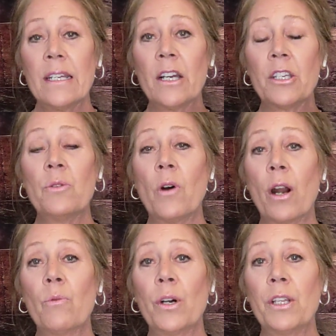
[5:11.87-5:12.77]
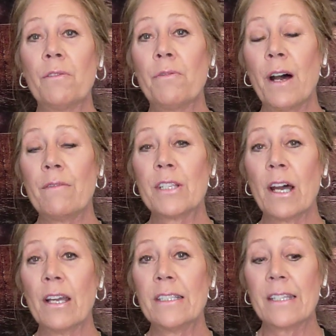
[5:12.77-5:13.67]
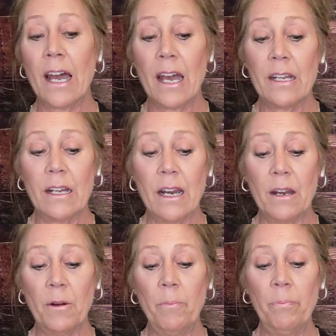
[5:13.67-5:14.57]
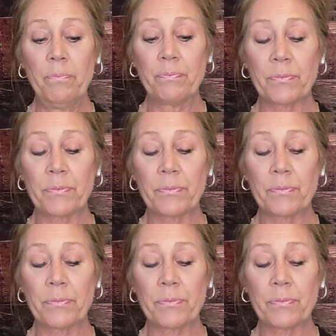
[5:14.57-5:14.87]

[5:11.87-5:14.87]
Now, you are one of the five signs that, um,